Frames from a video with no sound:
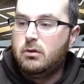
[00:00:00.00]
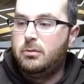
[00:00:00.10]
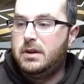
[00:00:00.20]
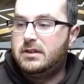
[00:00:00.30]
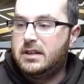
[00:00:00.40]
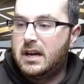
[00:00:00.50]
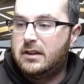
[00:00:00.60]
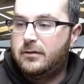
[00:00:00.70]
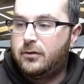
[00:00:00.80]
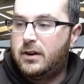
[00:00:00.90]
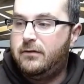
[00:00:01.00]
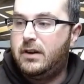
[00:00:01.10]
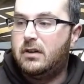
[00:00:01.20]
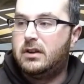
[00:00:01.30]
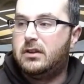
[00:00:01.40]
will be together for a
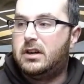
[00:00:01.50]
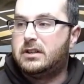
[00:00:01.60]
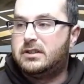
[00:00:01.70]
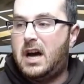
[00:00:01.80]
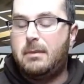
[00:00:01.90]
very long time.